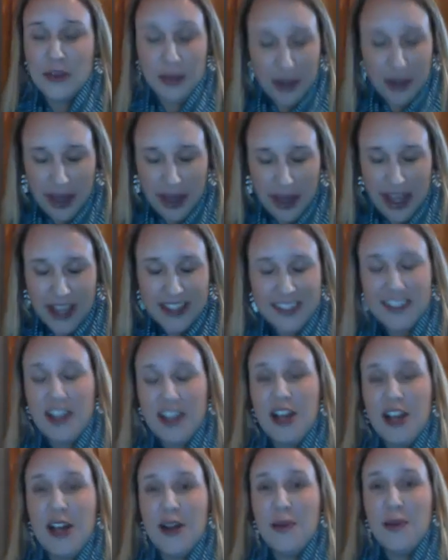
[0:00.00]
3 weeks
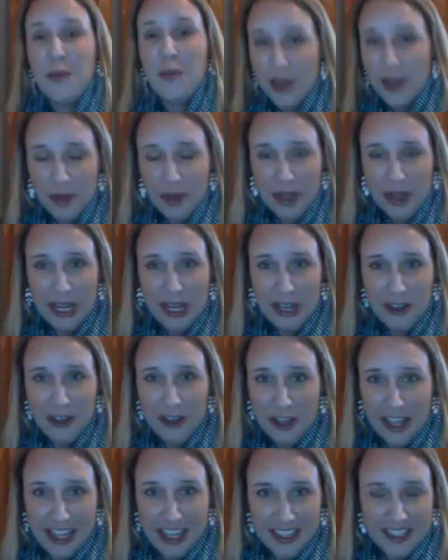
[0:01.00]
on what a
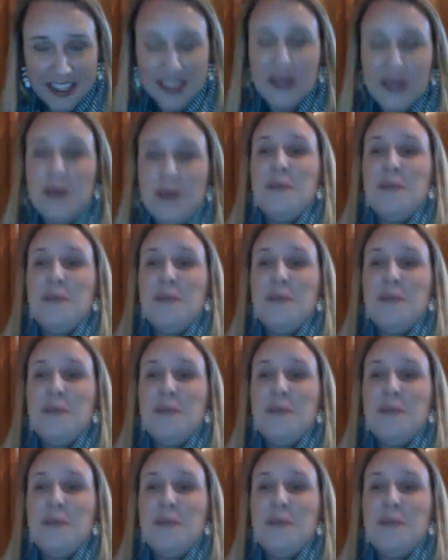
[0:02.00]
millennial is.